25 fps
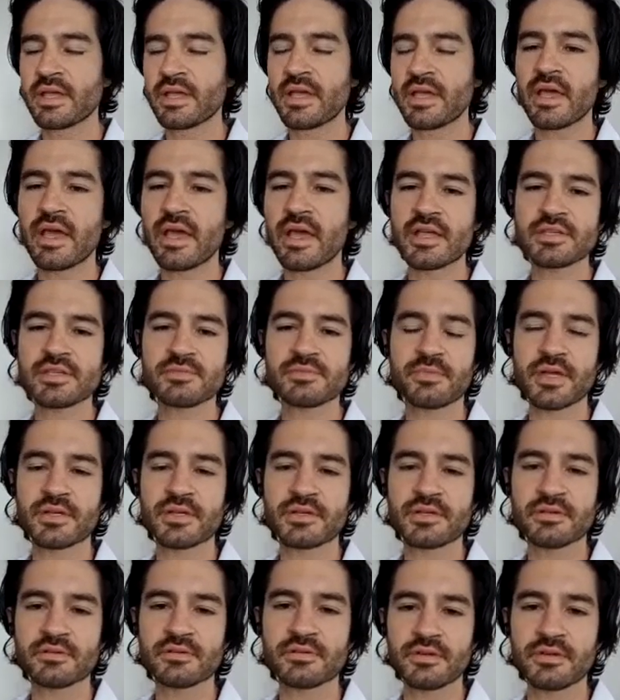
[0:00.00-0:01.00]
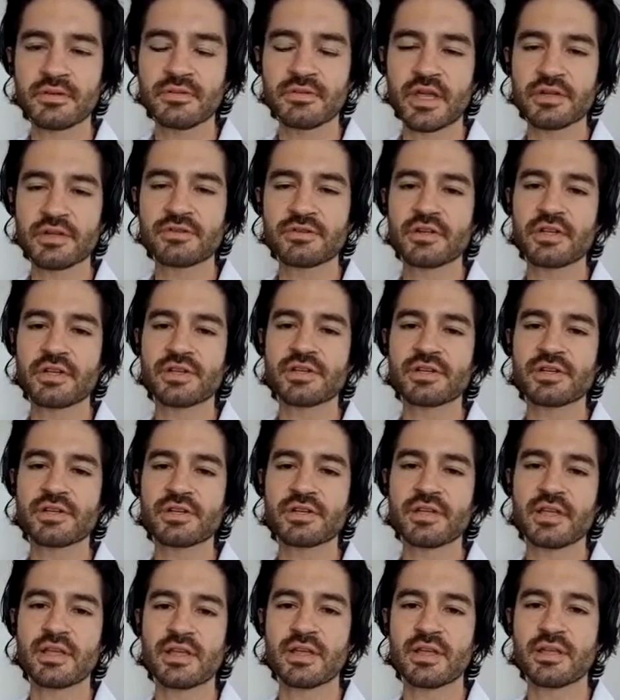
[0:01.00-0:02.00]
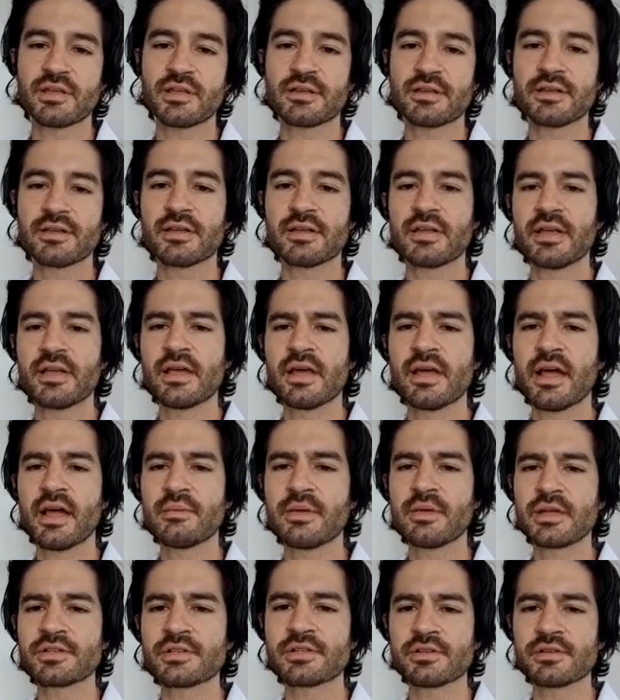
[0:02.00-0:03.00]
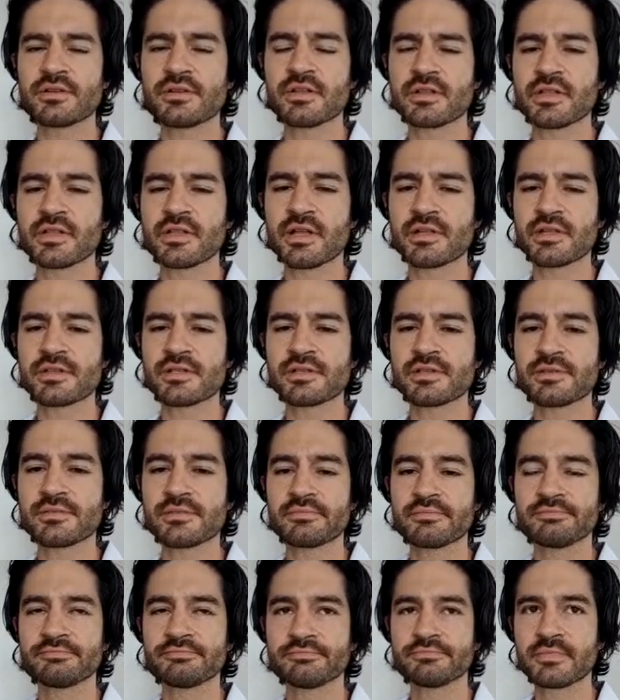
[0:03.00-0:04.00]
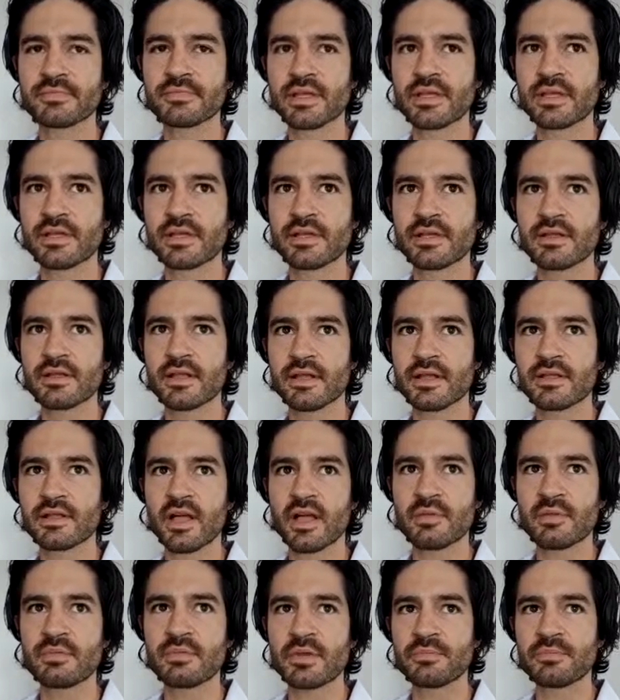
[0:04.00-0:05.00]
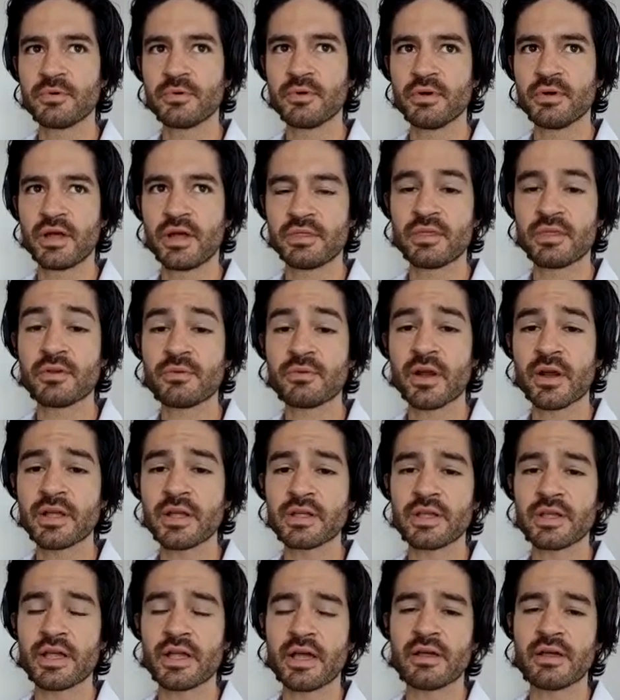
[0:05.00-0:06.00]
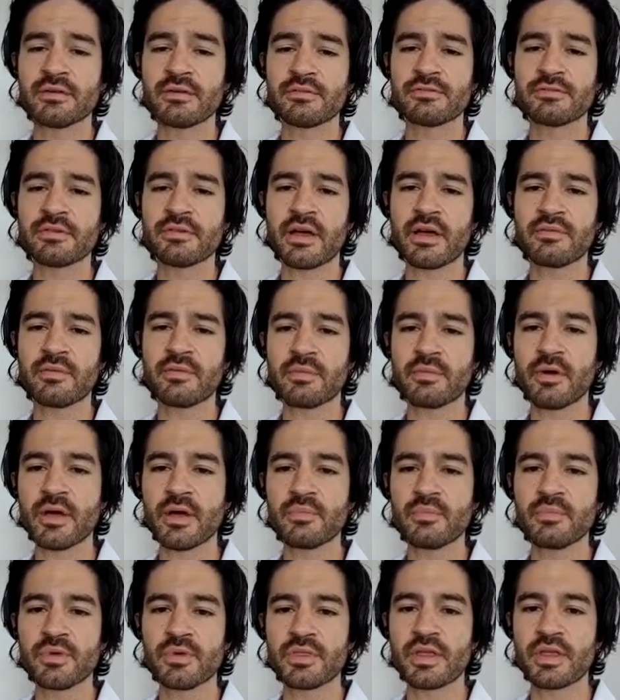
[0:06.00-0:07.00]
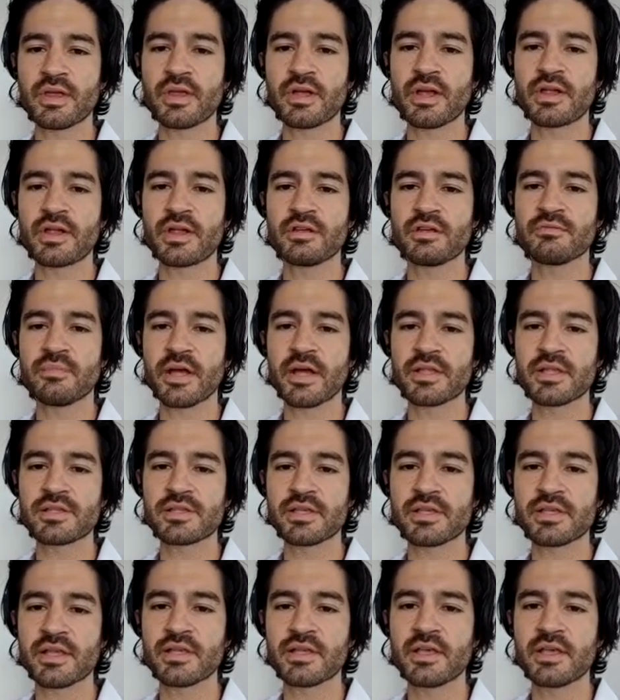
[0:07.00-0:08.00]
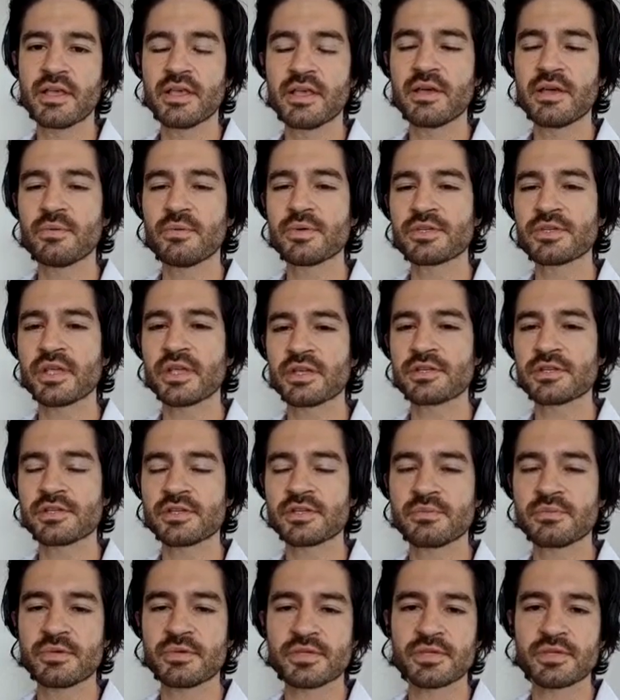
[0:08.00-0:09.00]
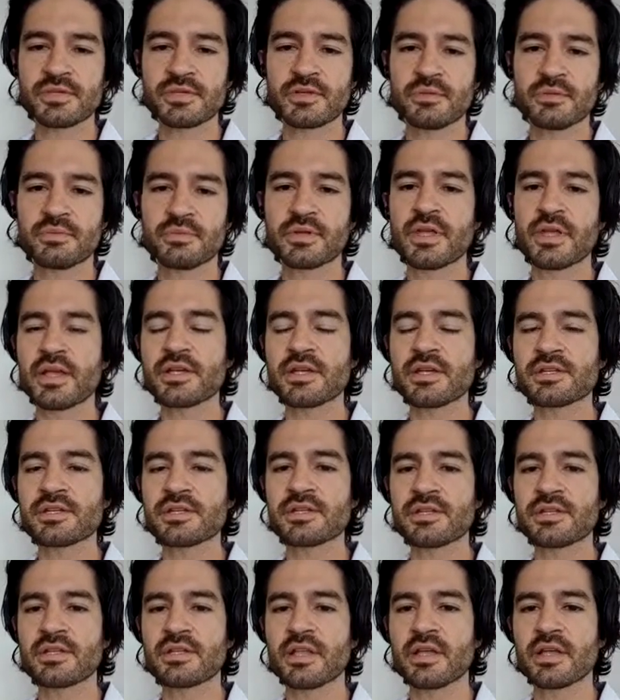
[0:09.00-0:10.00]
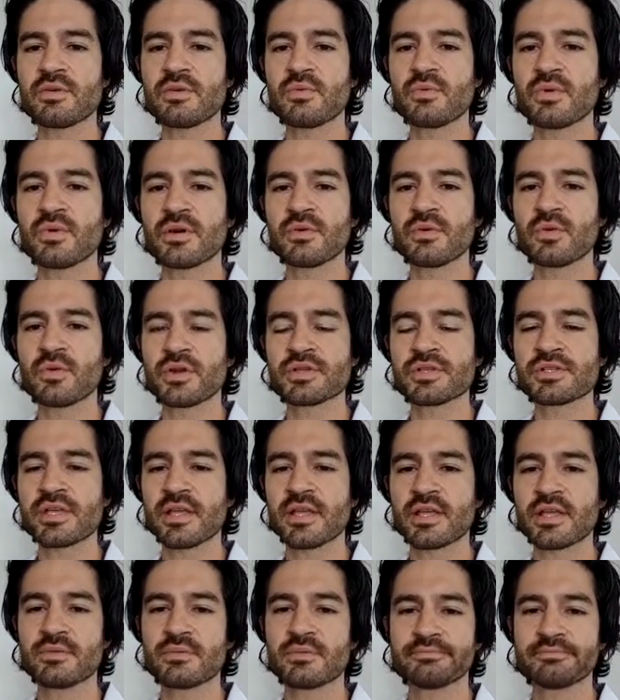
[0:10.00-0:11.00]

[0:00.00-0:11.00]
aspect of that tradition. And I'm not sure that's, like a lot of people, I think rightly have a problem with that kind of mindset. Was that just a misinterpretation? Like where does that?